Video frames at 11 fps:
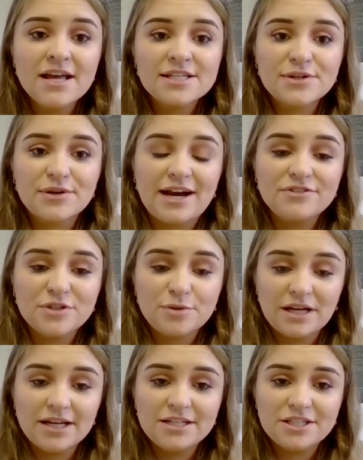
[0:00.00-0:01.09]
So you have to
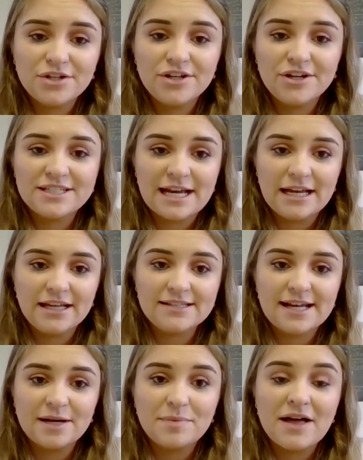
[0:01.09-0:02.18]
apply to do your TEG
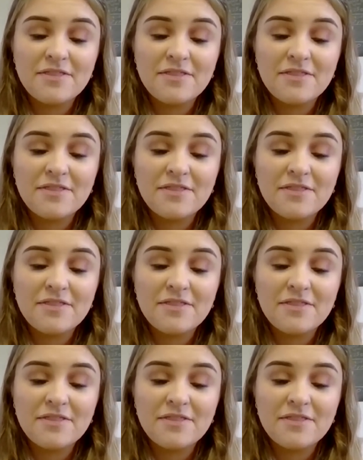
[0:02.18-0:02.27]
exam.